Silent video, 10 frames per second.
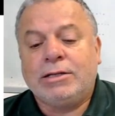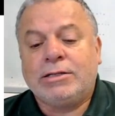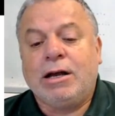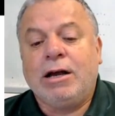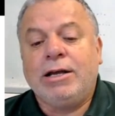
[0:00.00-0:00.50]

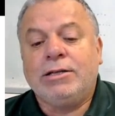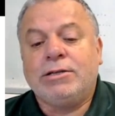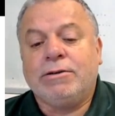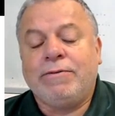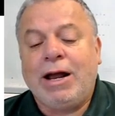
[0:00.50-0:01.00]

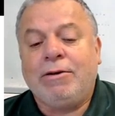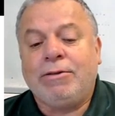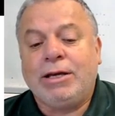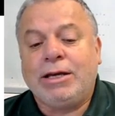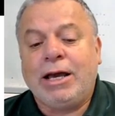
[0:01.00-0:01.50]
signs of how
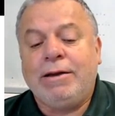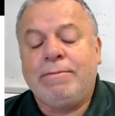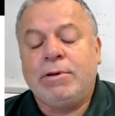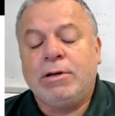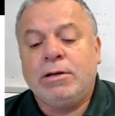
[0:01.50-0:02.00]
they
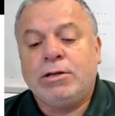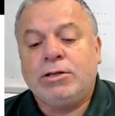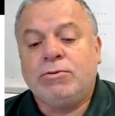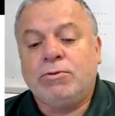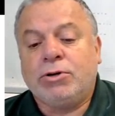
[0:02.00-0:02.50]
came
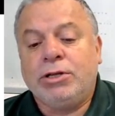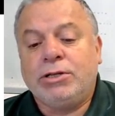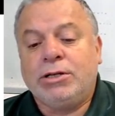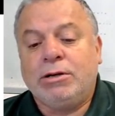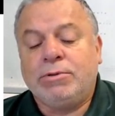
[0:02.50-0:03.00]
to Orkney
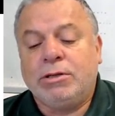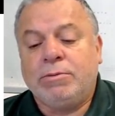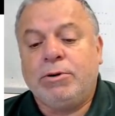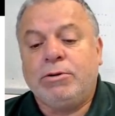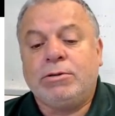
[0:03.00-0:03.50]
in terms of
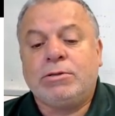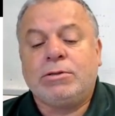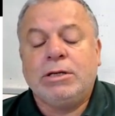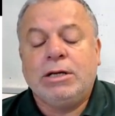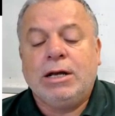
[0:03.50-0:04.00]
the
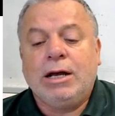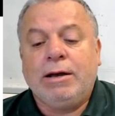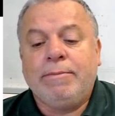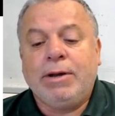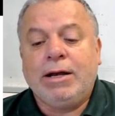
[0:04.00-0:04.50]
boats,
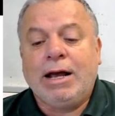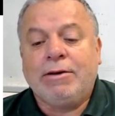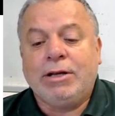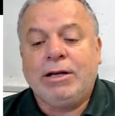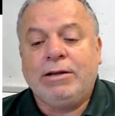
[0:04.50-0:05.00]
and
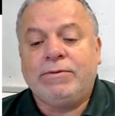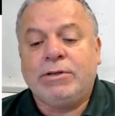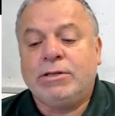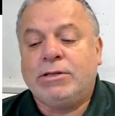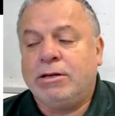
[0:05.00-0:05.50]
how they
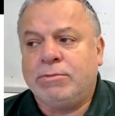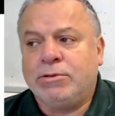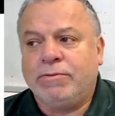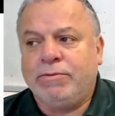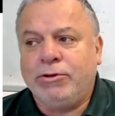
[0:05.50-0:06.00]
lived in
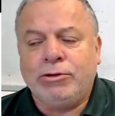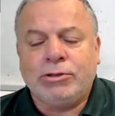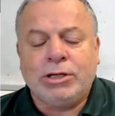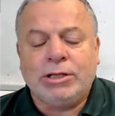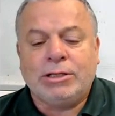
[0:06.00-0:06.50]
terms of
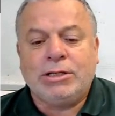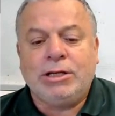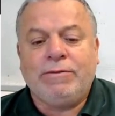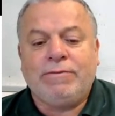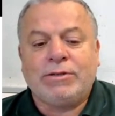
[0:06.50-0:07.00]
using the
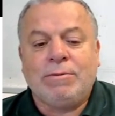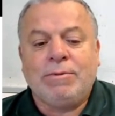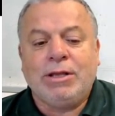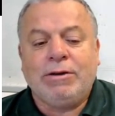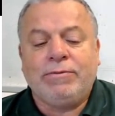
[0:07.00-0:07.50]
sea for
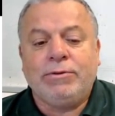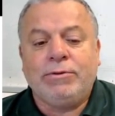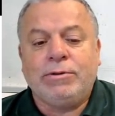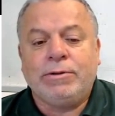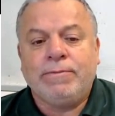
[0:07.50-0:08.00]
some of their
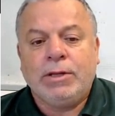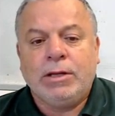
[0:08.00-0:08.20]
food.